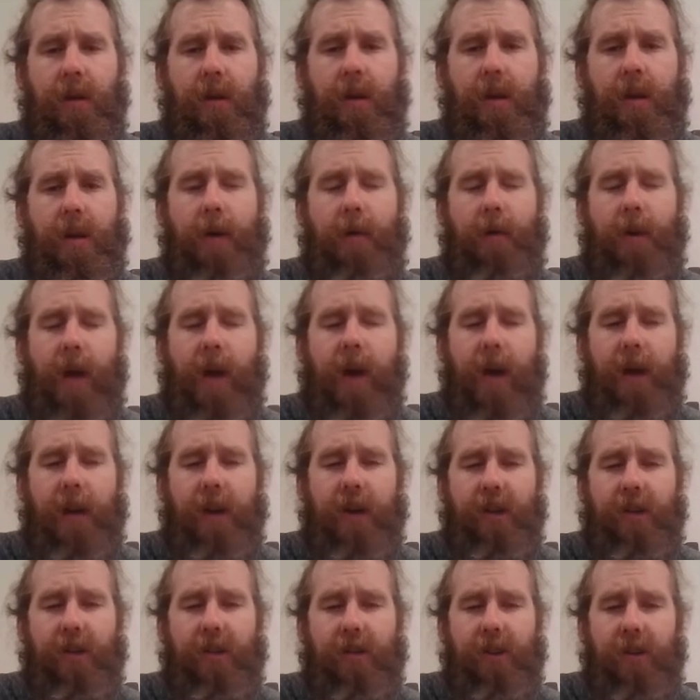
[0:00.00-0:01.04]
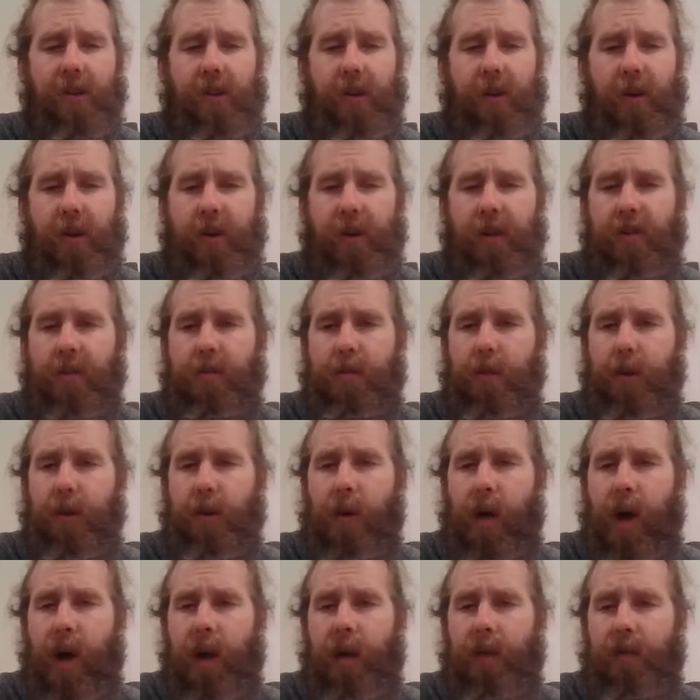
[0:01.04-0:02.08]
Now we gotta just endure this
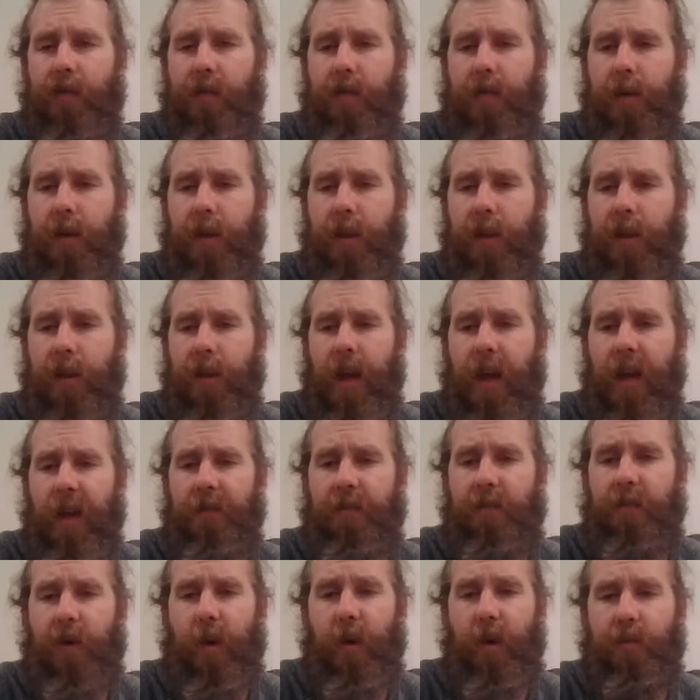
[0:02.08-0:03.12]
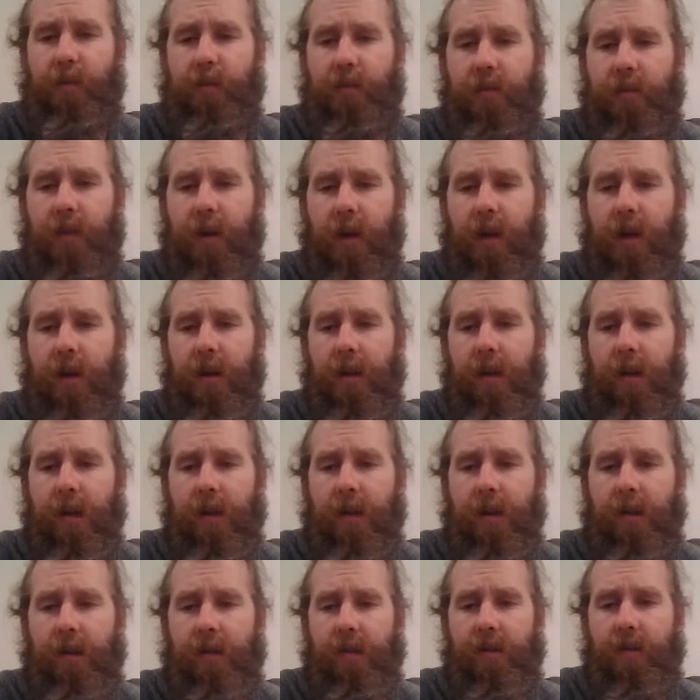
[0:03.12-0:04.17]
Blue Eyes with Abram.
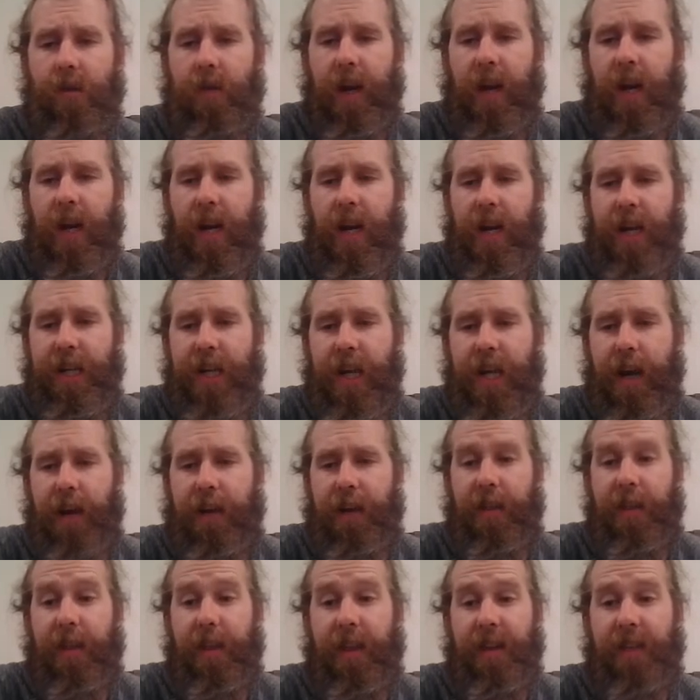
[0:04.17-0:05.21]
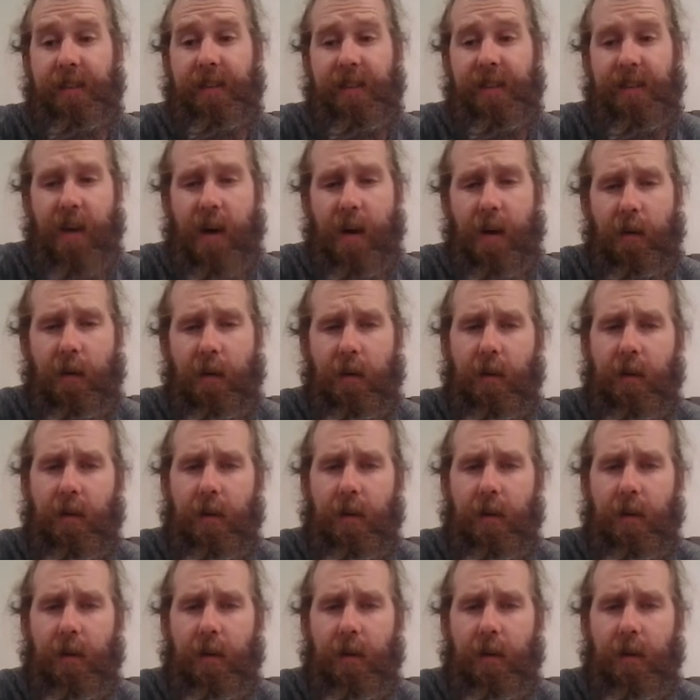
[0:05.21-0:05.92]
He's ready to check this out.